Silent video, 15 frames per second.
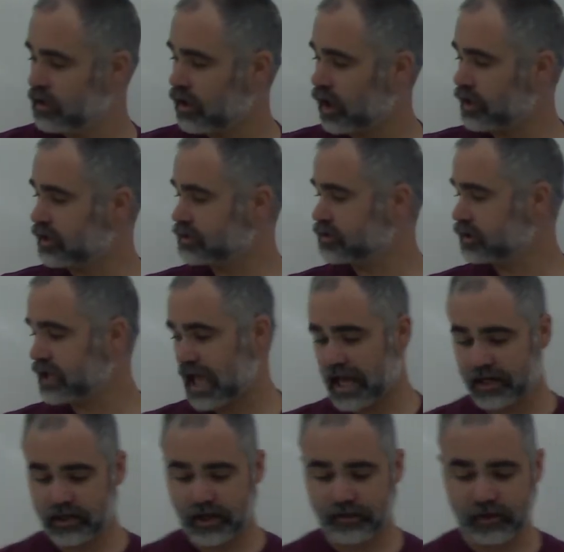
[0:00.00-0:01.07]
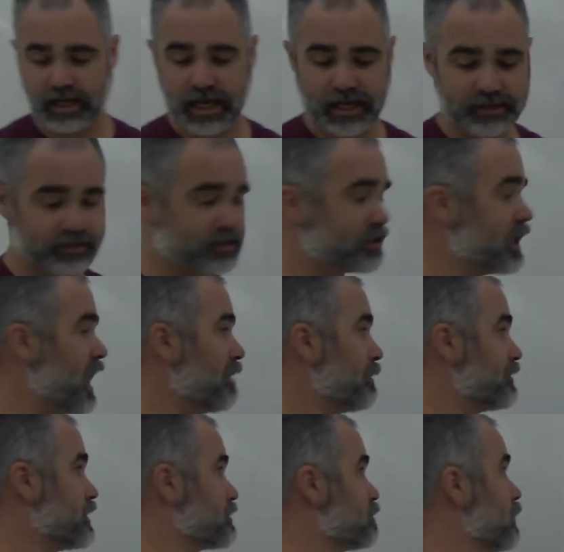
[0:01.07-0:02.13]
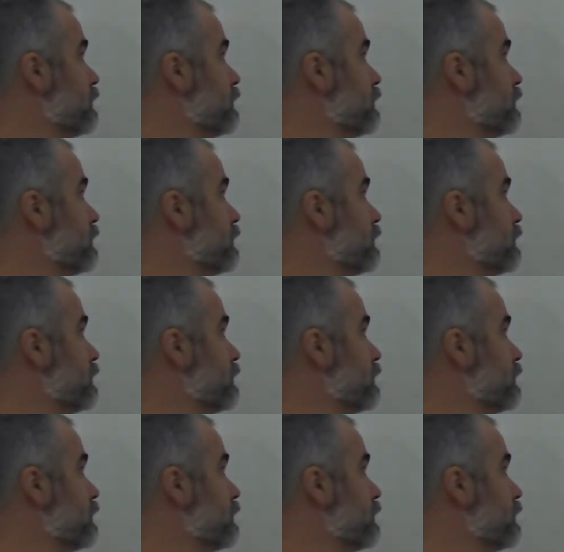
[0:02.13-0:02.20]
All right, let's look at another case. How about this one?